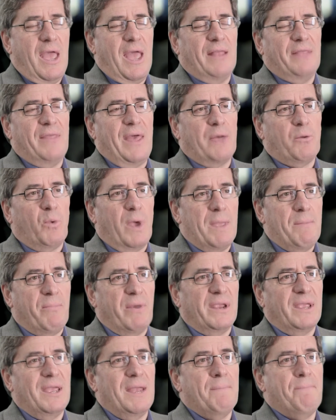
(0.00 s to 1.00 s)
and that way
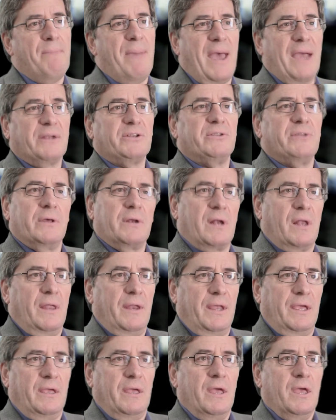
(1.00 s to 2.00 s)
bringing it back to the
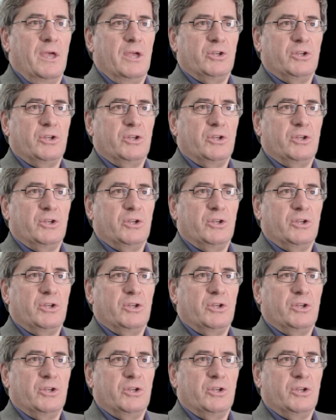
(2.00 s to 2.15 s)
clinic